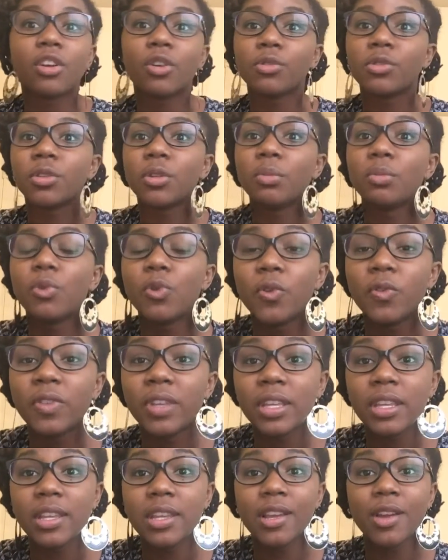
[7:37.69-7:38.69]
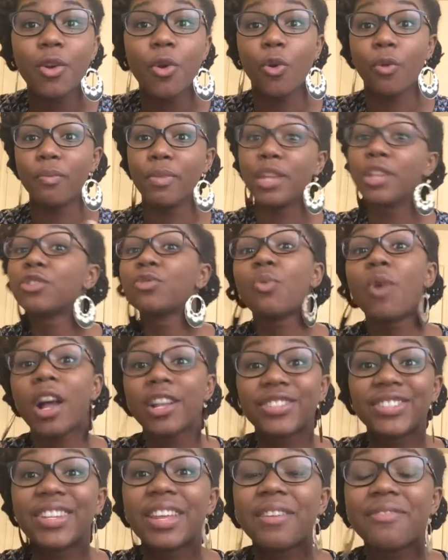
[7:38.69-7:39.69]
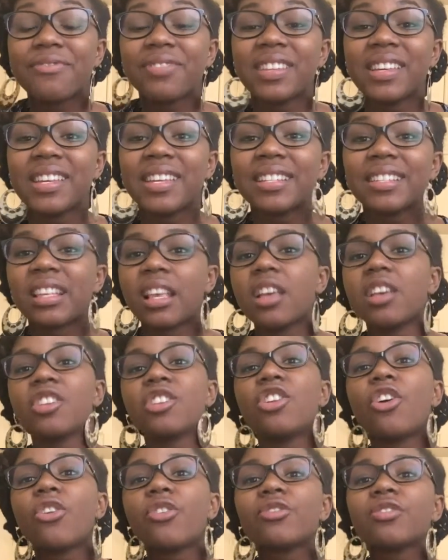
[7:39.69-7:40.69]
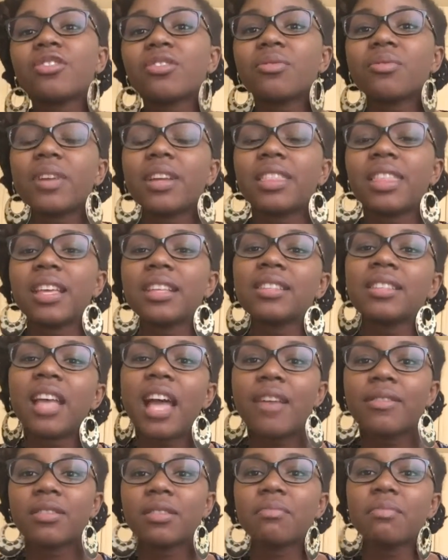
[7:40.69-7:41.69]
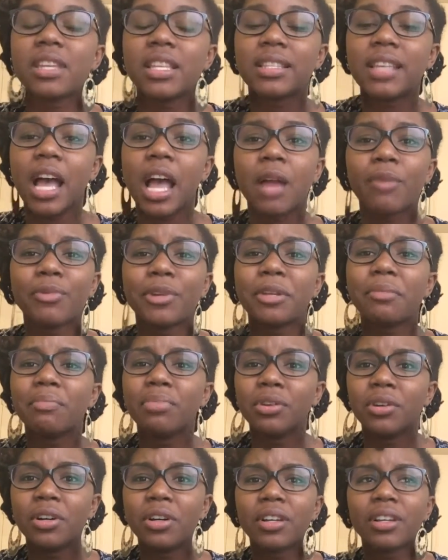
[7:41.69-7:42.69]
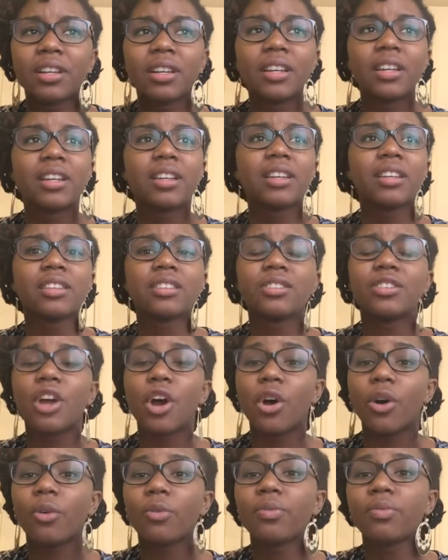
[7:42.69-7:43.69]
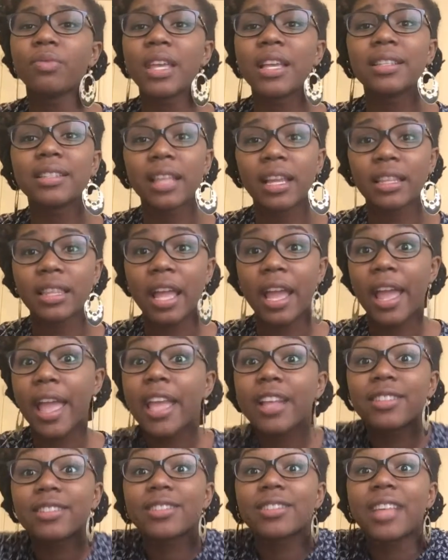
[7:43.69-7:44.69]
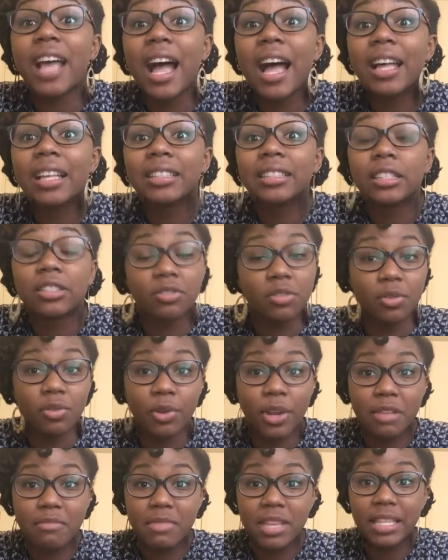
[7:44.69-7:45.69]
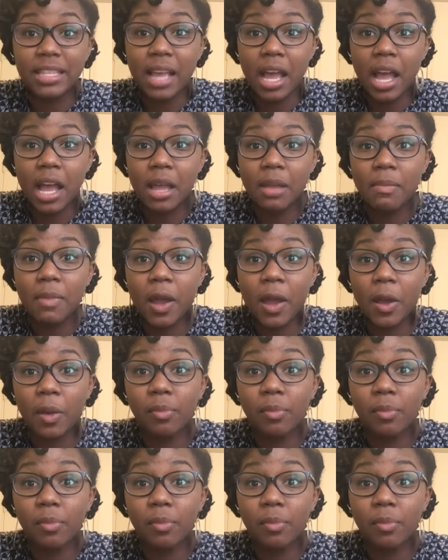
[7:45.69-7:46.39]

go to a movie or binge watch Netflix. Those are great things to have some me time, read a book, things like that. Exercise is a great me time,